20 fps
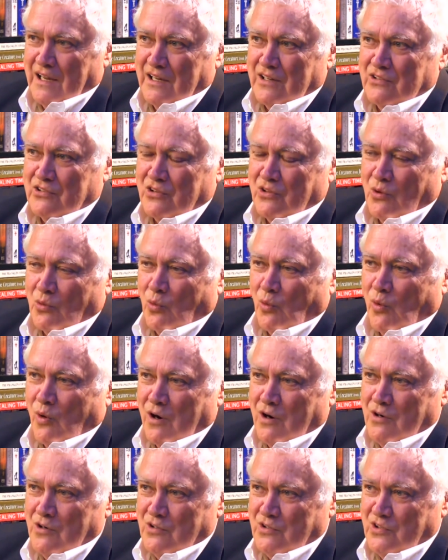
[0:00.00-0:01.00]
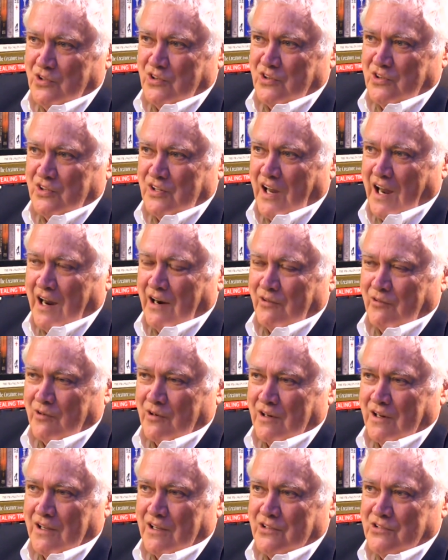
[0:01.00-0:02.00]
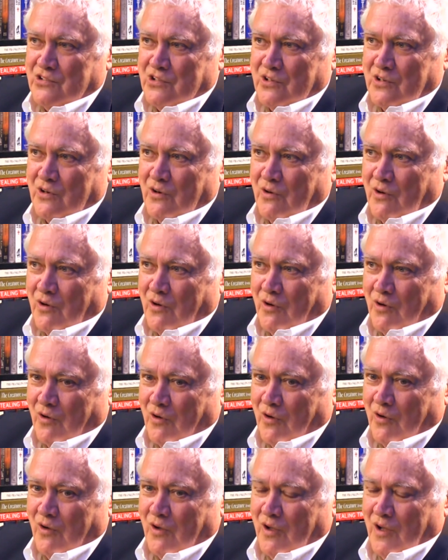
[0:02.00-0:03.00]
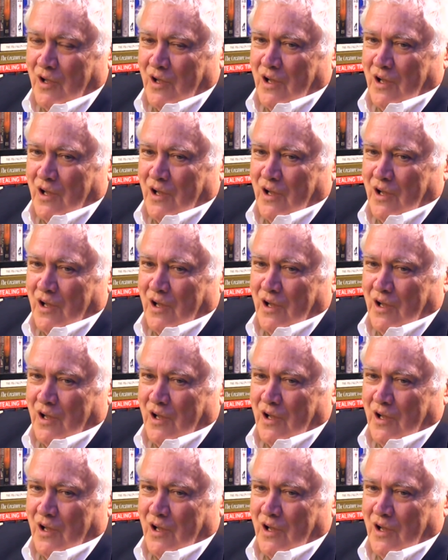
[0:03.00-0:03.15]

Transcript: is the worst sacrilege at all.